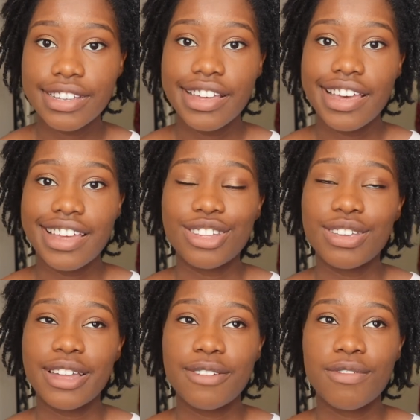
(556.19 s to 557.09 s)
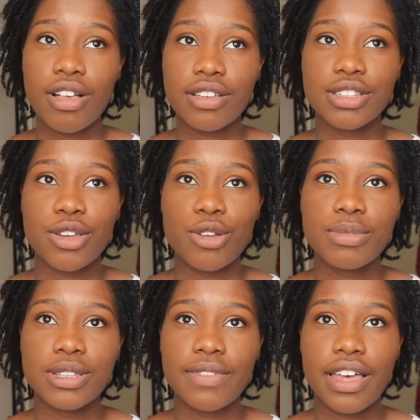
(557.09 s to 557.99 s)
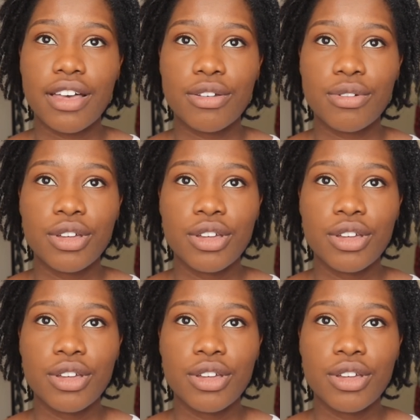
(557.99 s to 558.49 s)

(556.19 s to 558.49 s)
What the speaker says: and then you get false hopes of how